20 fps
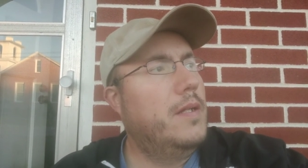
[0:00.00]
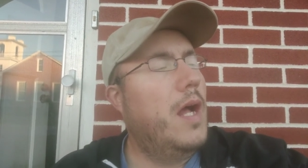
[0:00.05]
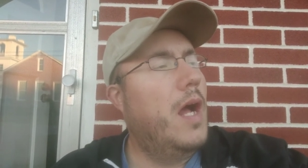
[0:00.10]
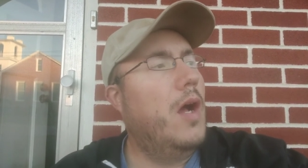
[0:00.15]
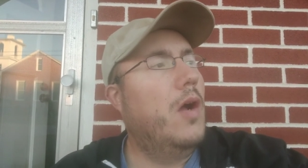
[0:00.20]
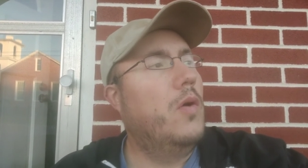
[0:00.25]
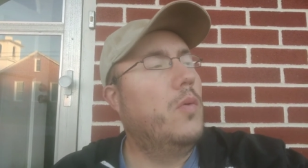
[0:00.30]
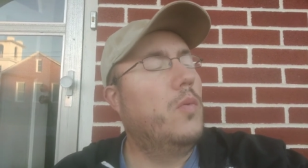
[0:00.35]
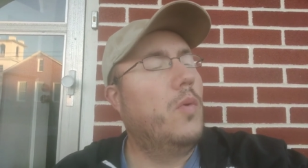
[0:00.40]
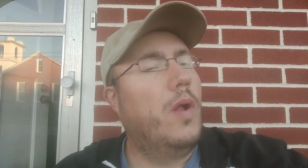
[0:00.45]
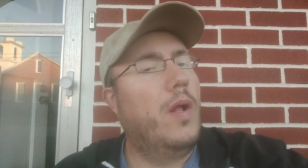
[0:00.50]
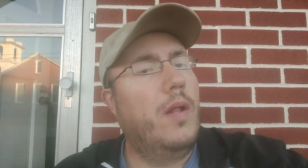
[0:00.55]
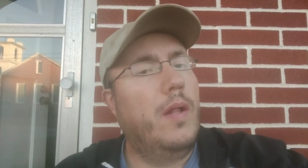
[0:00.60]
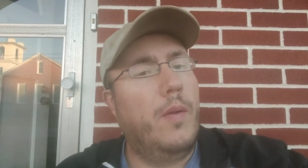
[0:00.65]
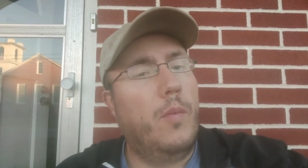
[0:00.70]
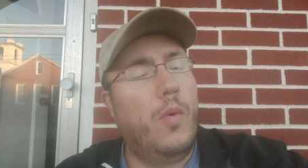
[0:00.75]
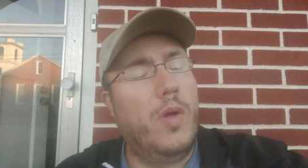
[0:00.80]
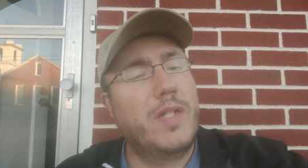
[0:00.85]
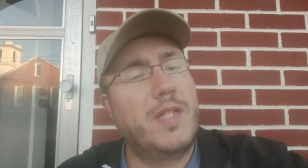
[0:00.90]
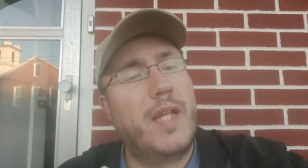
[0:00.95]
Oh,
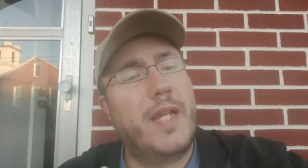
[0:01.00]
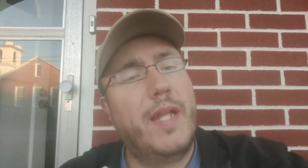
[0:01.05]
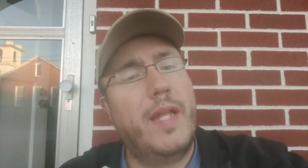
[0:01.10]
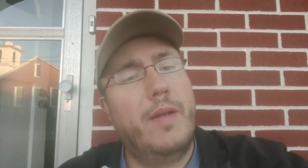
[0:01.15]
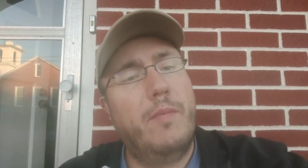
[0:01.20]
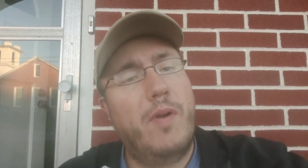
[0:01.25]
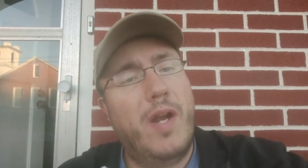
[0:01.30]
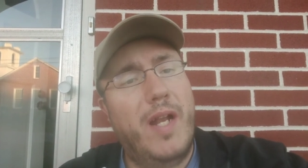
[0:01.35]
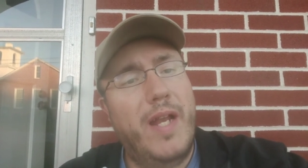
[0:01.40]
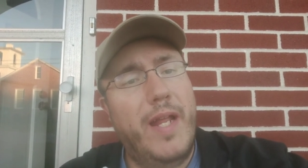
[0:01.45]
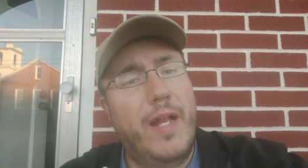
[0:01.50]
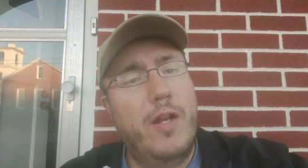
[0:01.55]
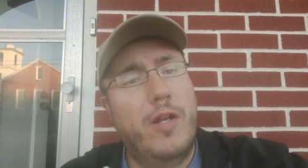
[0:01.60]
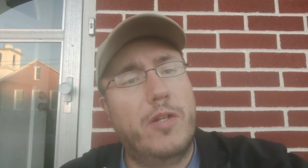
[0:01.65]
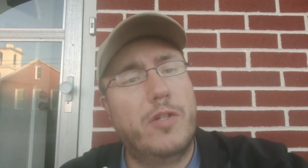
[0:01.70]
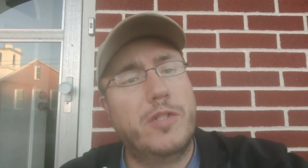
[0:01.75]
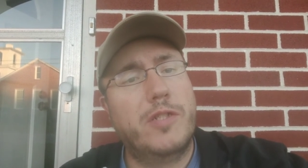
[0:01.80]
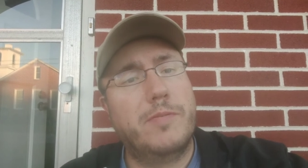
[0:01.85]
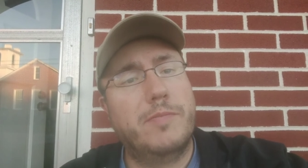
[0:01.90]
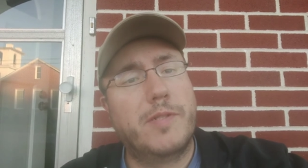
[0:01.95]
once I hit around
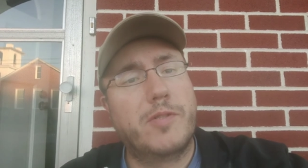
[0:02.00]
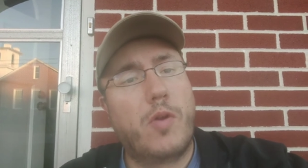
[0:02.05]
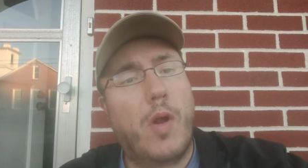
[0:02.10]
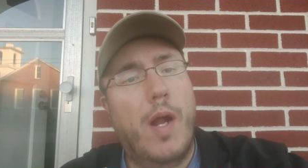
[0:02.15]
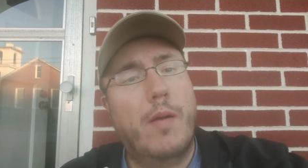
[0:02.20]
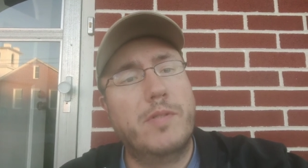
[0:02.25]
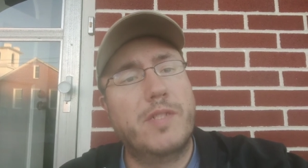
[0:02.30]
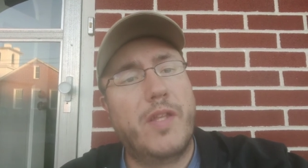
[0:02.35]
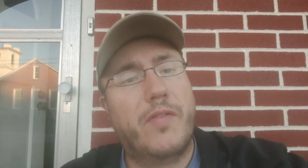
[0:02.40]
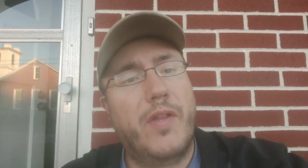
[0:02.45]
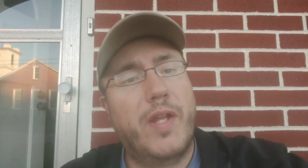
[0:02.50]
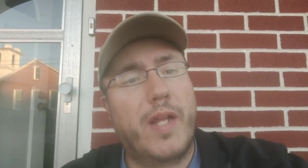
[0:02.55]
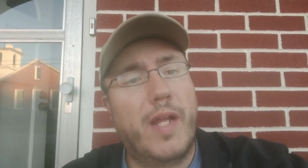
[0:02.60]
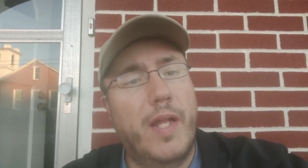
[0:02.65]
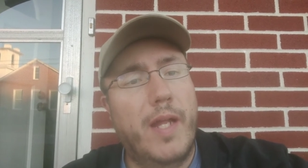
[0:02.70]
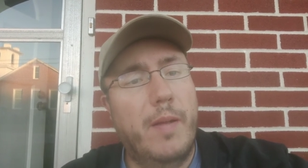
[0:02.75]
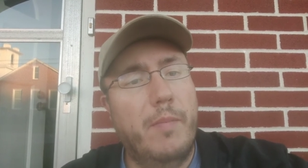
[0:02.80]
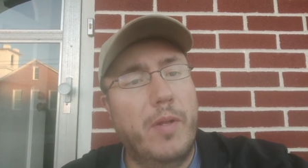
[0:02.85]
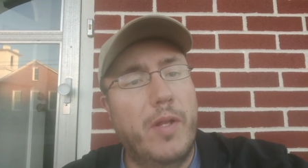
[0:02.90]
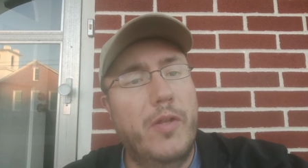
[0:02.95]
800 subscribers, I think
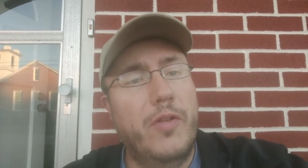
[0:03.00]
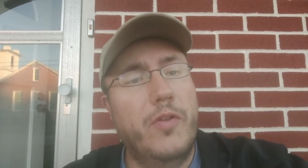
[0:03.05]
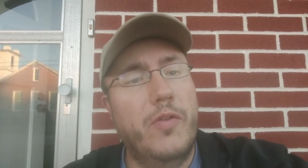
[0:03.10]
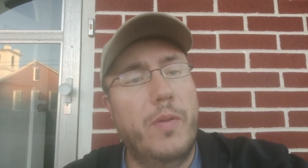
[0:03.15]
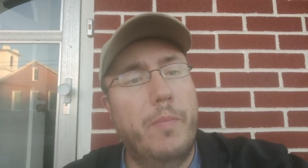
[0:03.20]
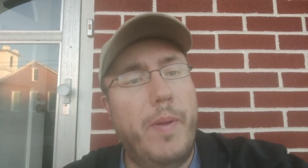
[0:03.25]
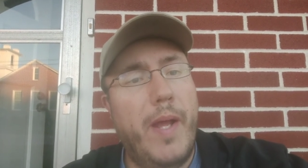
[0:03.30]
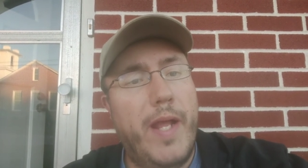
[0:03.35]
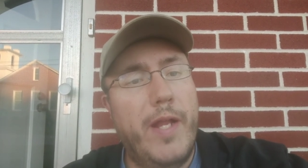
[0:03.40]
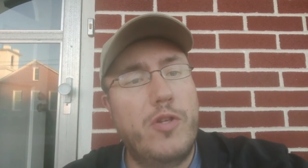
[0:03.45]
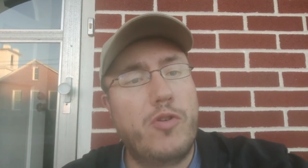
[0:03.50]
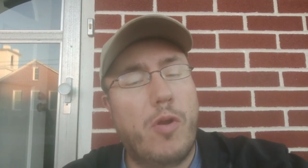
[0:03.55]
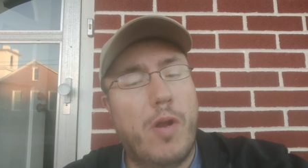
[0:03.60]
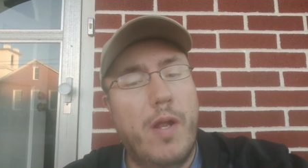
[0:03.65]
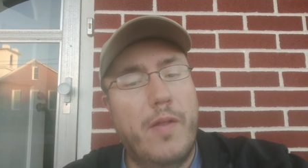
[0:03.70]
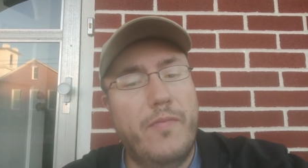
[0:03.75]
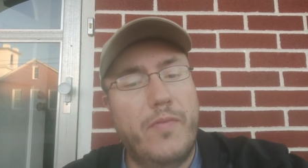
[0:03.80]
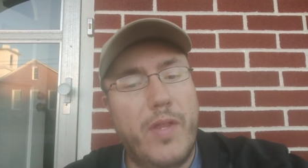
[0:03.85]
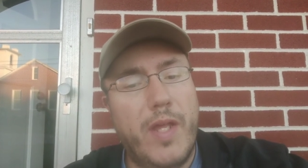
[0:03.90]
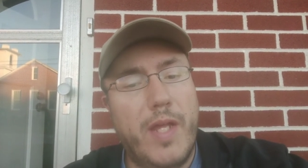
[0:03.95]
I am going to do the
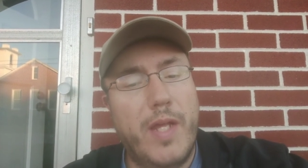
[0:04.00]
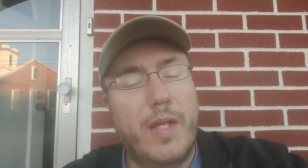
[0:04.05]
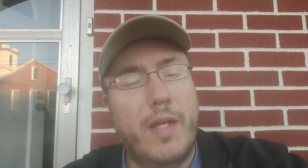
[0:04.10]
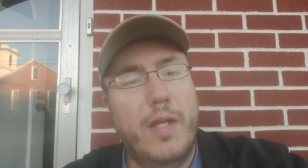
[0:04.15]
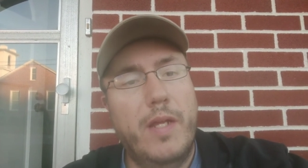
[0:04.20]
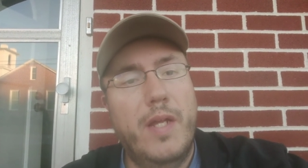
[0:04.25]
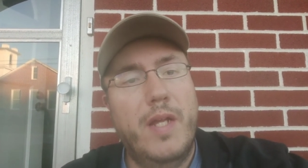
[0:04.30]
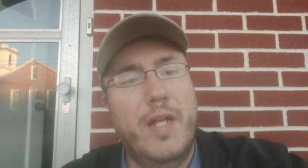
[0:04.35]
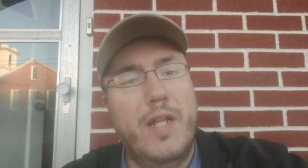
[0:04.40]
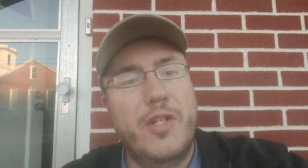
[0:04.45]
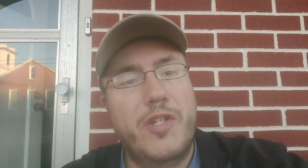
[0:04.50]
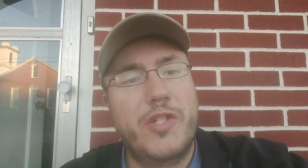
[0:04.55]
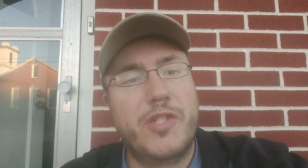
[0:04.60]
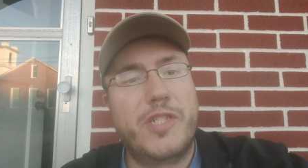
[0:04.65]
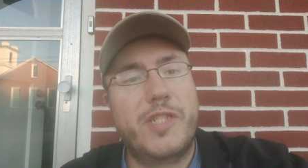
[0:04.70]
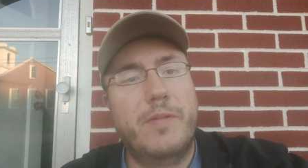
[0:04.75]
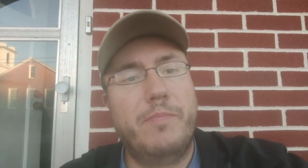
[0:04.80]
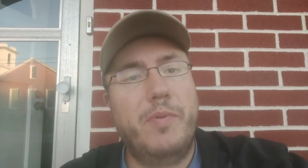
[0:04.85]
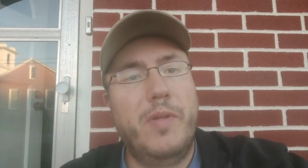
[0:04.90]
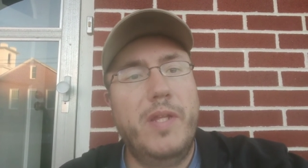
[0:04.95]
Patreon thing,
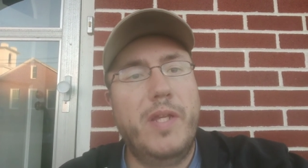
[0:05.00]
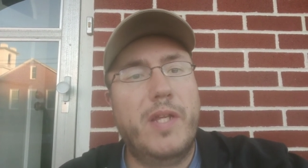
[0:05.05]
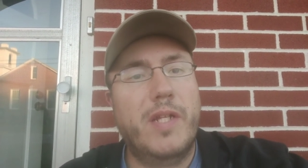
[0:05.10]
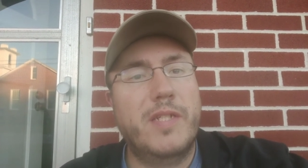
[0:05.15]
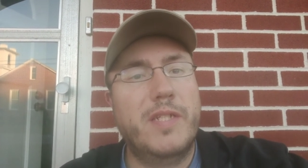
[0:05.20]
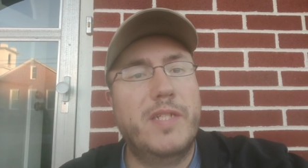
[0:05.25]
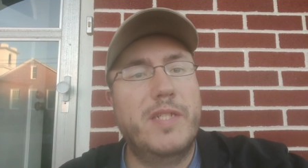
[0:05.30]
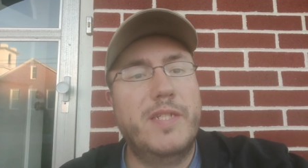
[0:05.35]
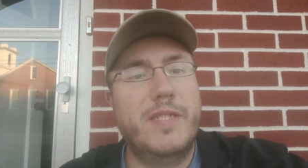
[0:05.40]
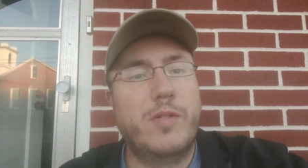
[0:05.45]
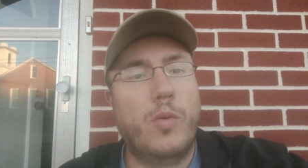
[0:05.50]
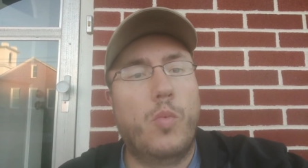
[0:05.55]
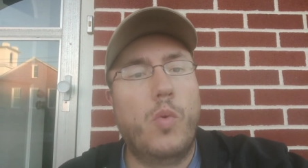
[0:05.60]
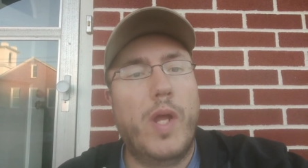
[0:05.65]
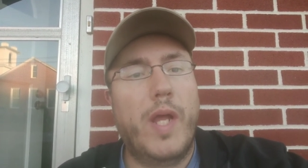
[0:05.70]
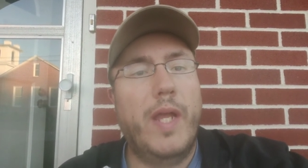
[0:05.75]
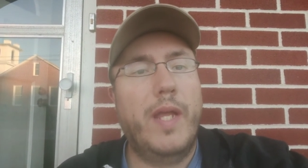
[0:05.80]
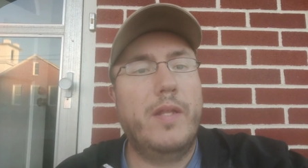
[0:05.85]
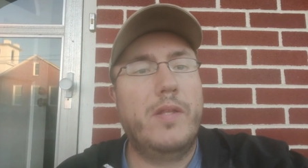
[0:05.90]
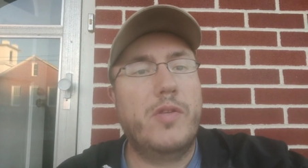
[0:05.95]
just simply because it is a
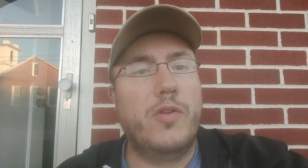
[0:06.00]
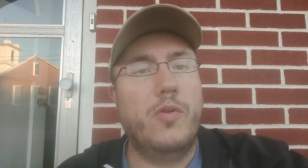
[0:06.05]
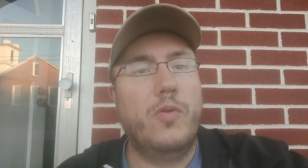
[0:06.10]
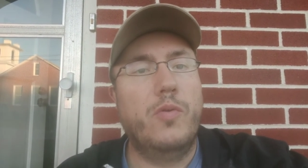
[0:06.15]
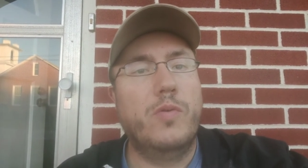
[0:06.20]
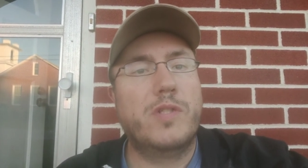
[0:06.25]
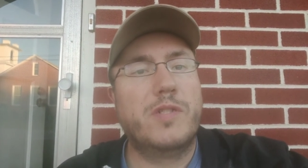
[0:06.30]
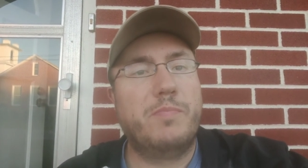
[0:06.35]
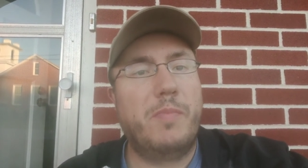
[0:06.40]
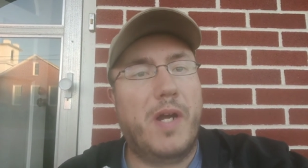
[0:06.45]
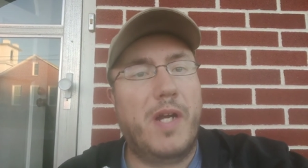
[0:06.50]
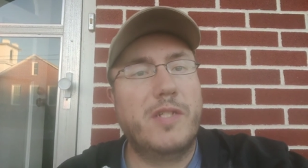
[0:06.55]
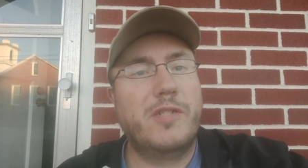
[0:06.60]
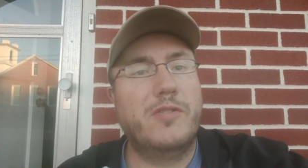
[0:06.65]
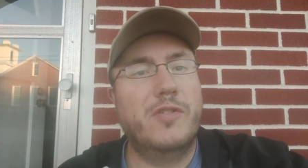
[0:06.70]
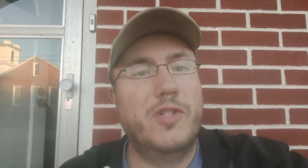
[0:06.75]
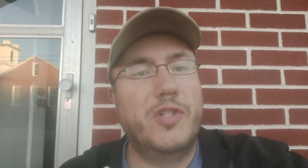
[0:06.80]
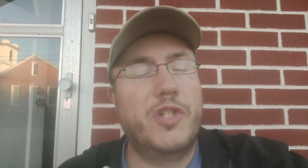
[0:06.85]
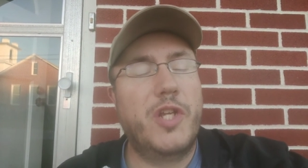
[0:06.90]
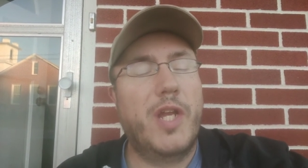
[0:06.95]
way to sponsor the